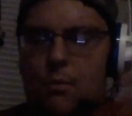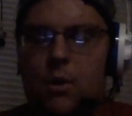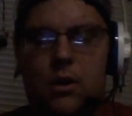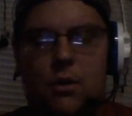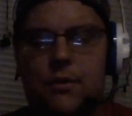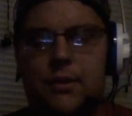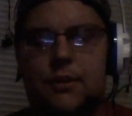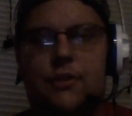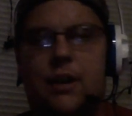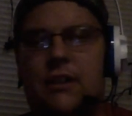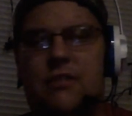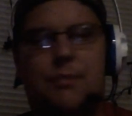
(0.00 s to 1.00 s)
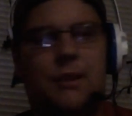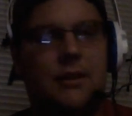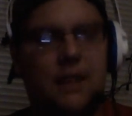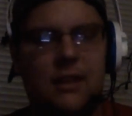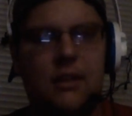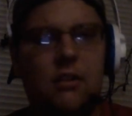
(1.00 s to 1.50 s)
one over the Giants.
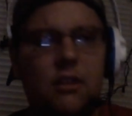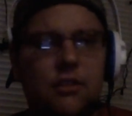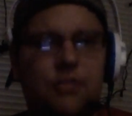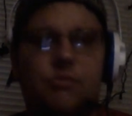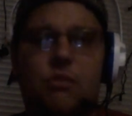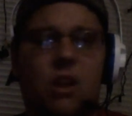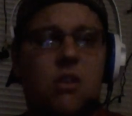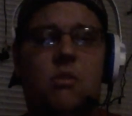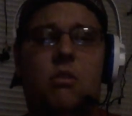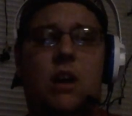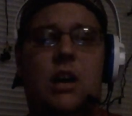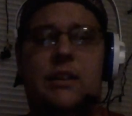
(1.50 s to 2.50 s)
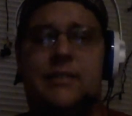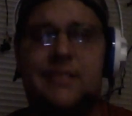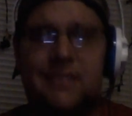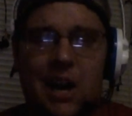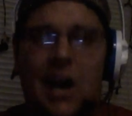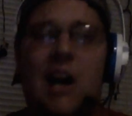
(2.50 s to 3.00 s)
But they're going to struggle a
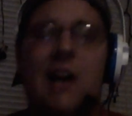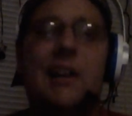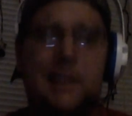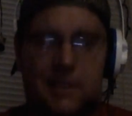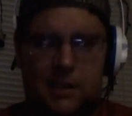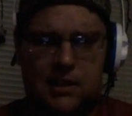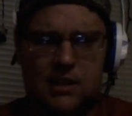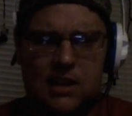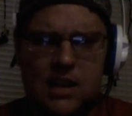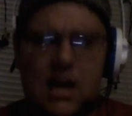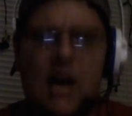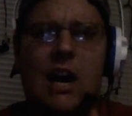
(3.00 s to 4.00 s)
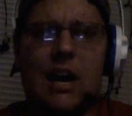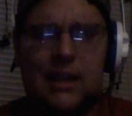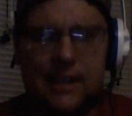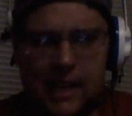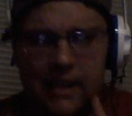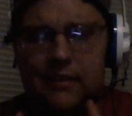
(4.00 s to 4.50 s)
ton
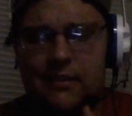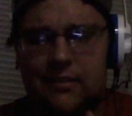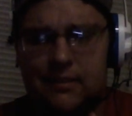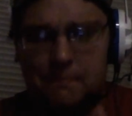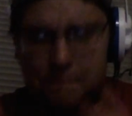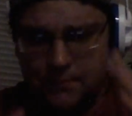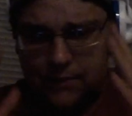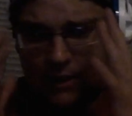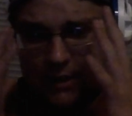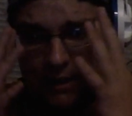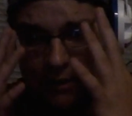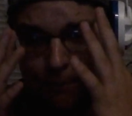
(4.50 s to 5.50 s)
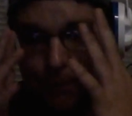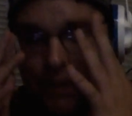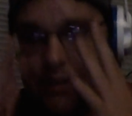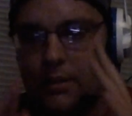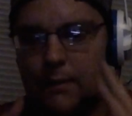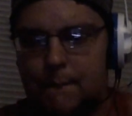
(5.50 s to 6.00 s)
against against
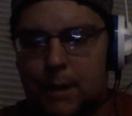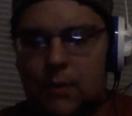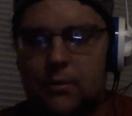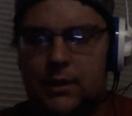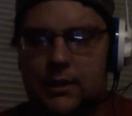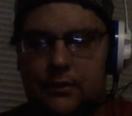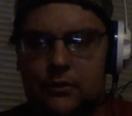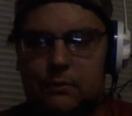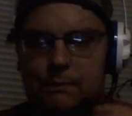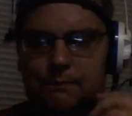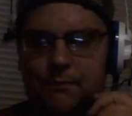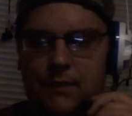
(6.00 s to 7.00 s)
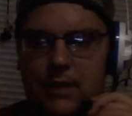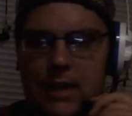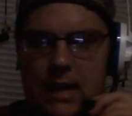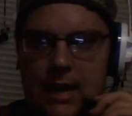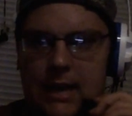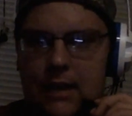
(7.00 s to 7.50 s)
many of the opponents.
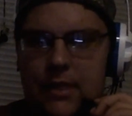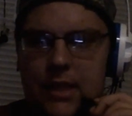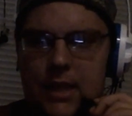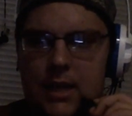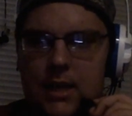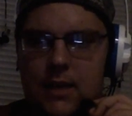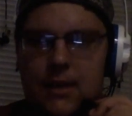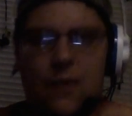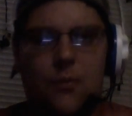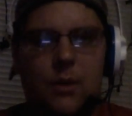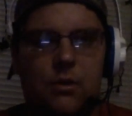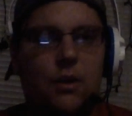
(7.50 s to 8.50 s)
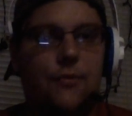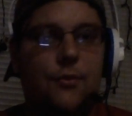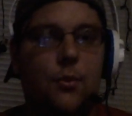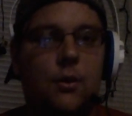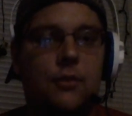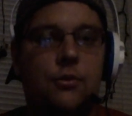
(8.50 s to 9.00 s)
And I think they will go
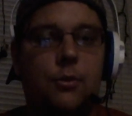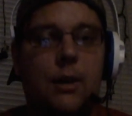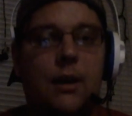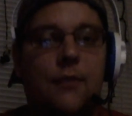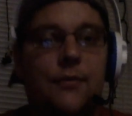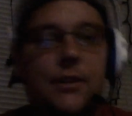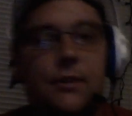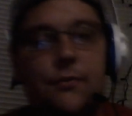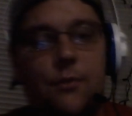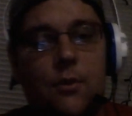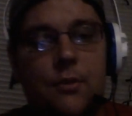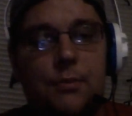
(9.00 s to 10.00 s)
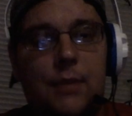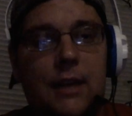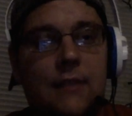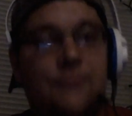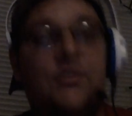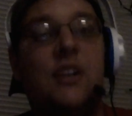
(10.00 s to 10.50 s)
4-12, finish 4th
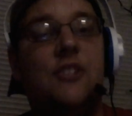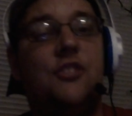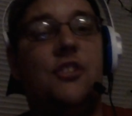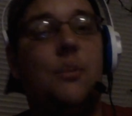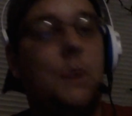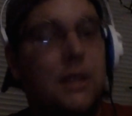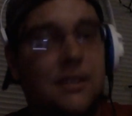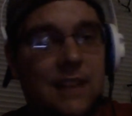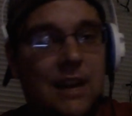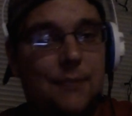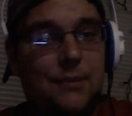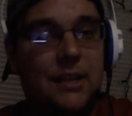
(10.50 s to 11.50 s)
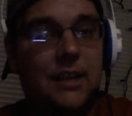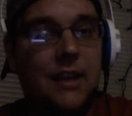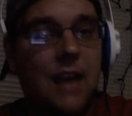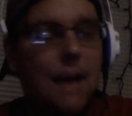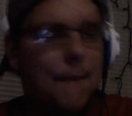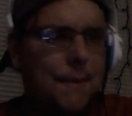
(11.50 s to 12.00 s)
place, finish somewhere in the top 10,
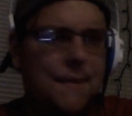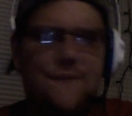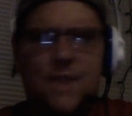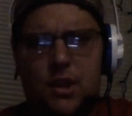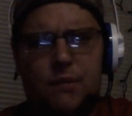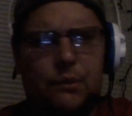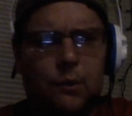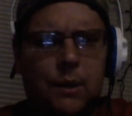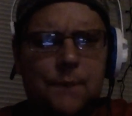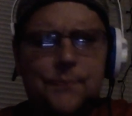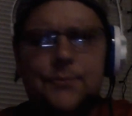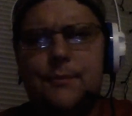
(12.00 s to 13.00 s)
maybe 5th overall